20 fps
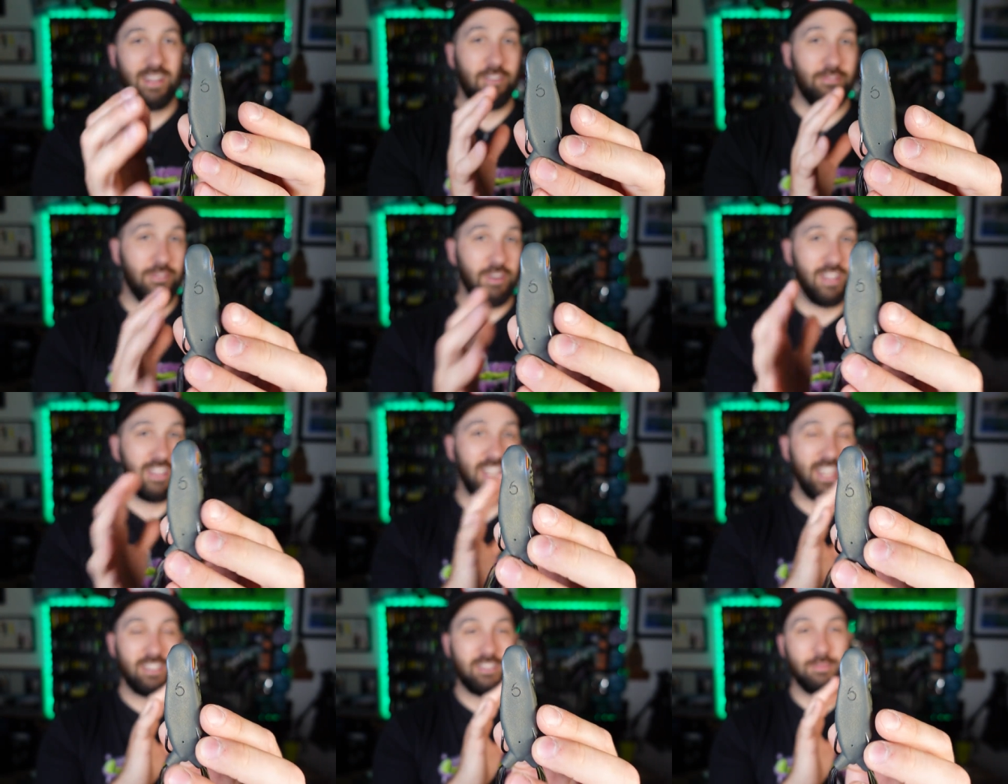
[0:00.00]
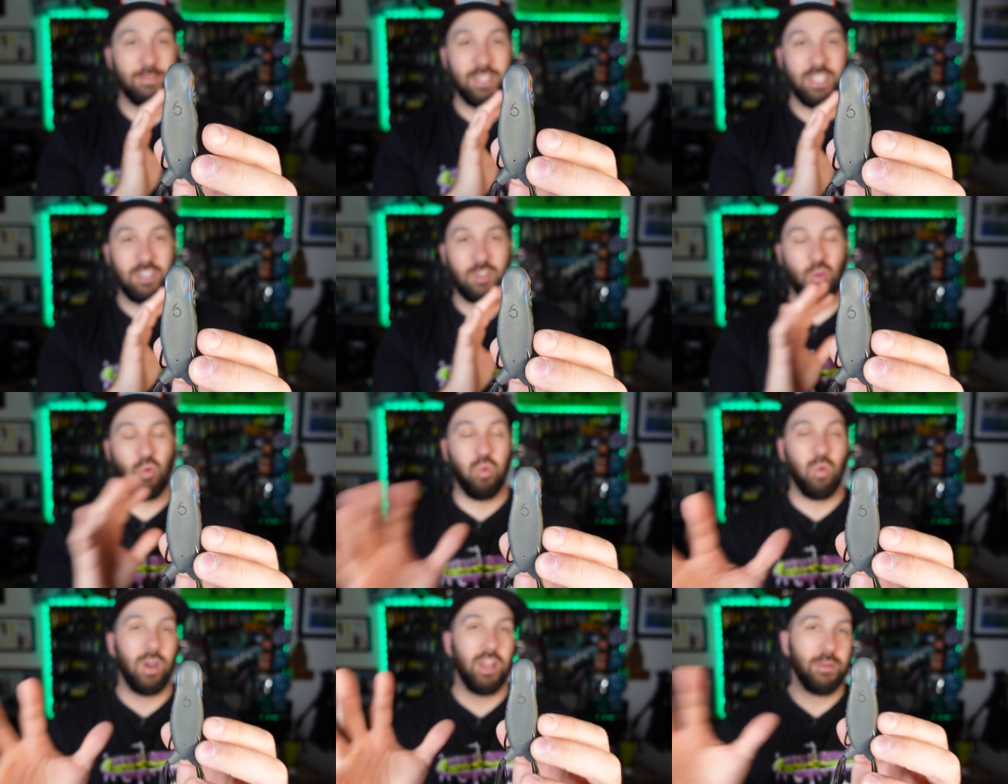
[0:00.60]
I find that to be
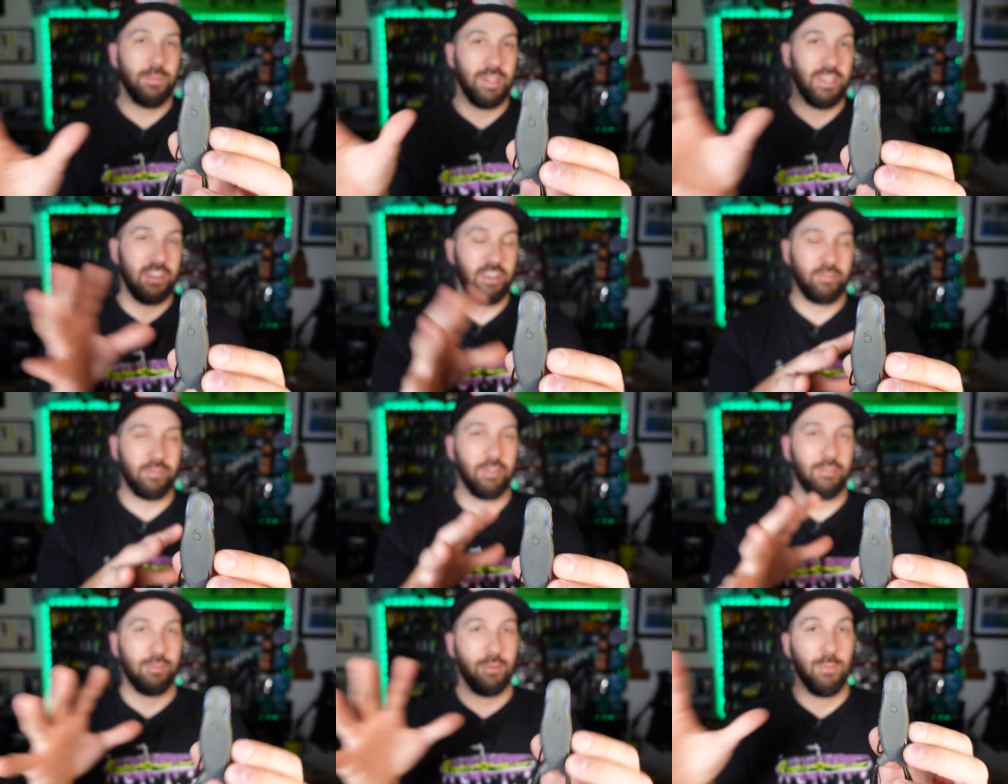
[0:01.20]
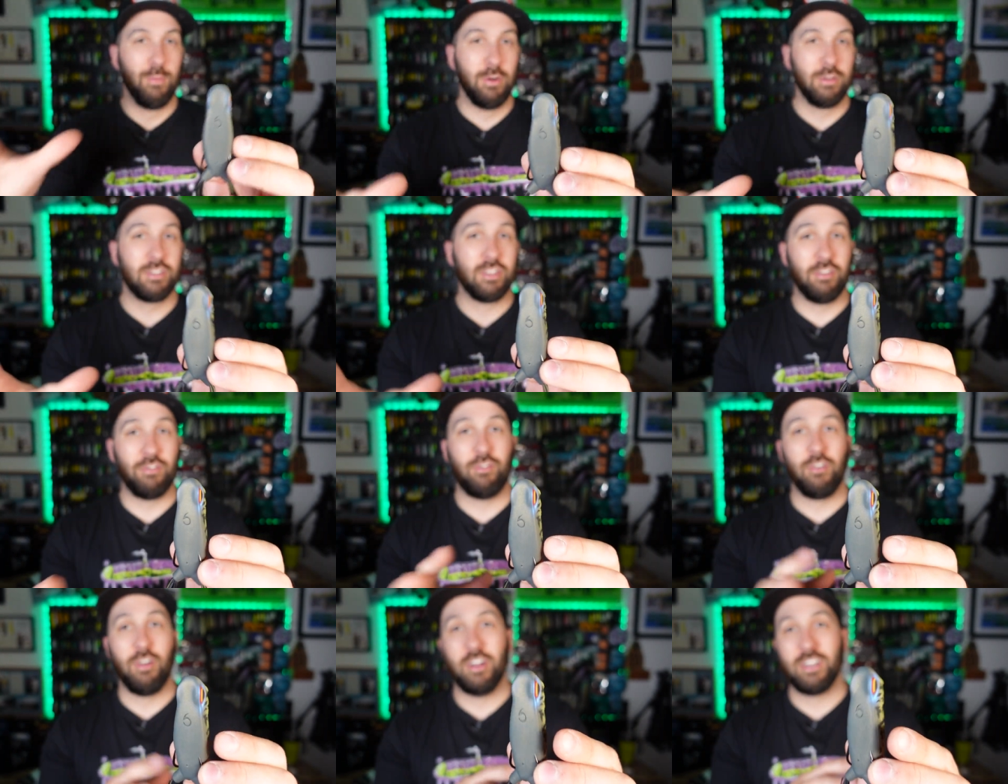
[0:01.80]
quite a bit different from most of
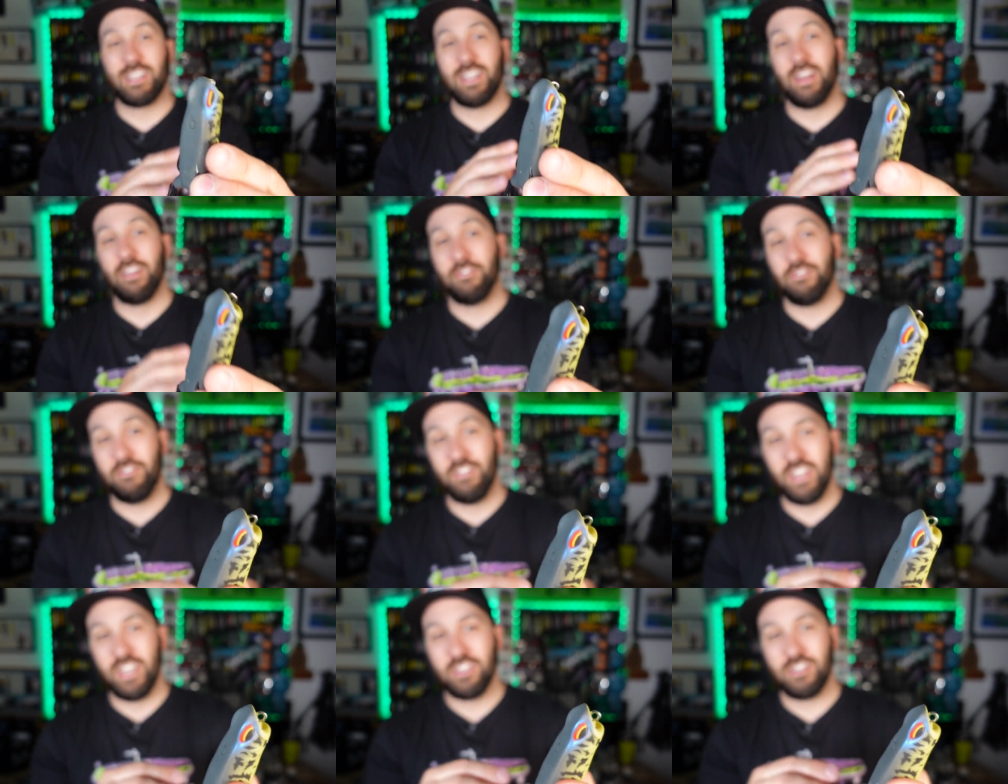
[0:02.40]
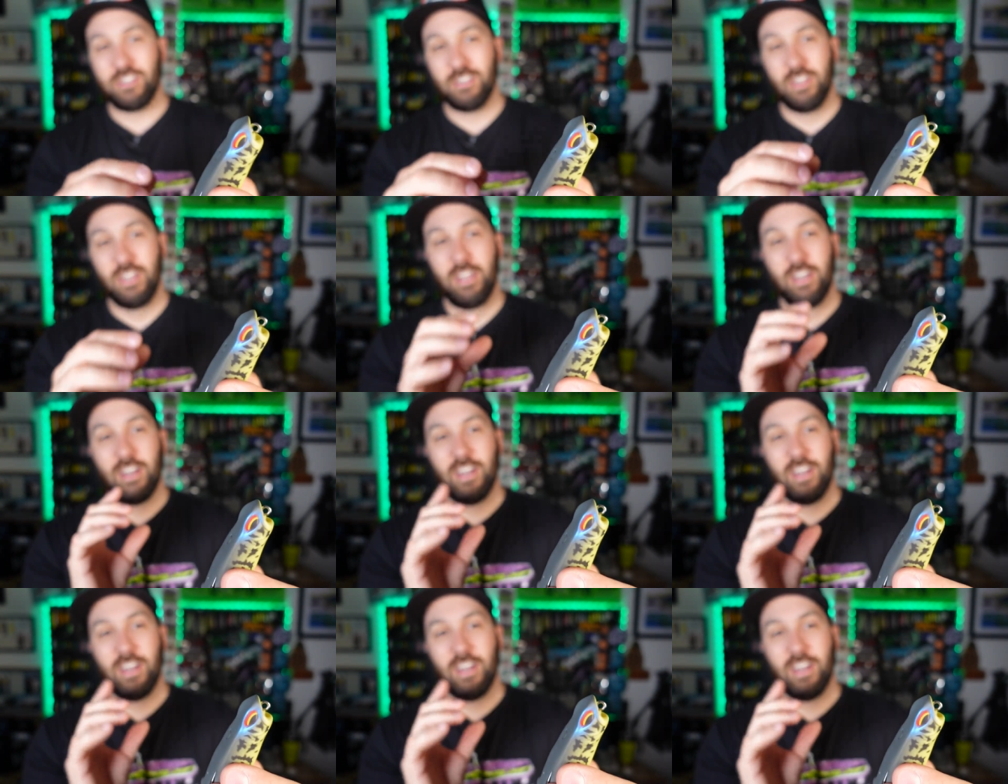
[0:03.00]
the frogs that I fish.